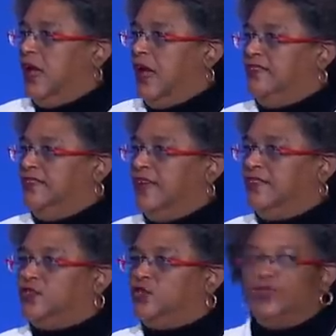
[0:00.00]
and the other
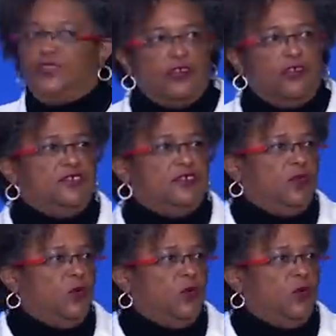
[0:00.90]
two thirds of the